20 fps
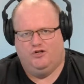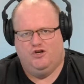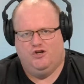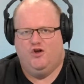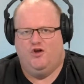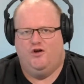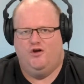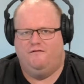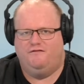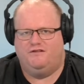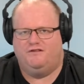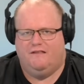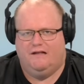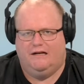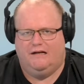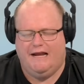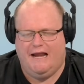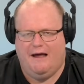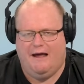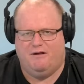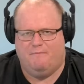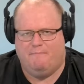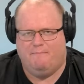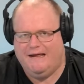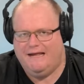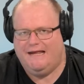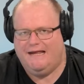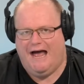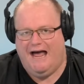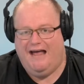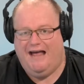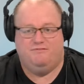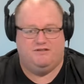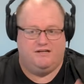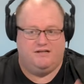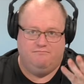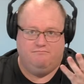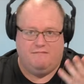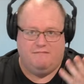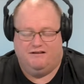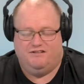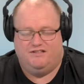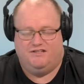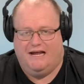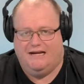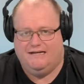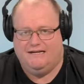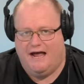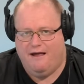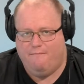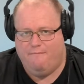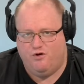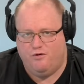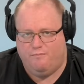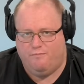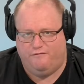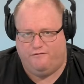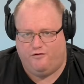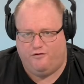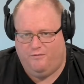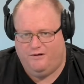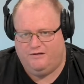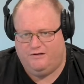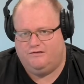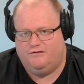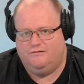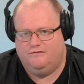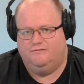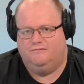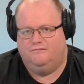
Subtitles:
nerves in the lead up to big games and say, a debut performance?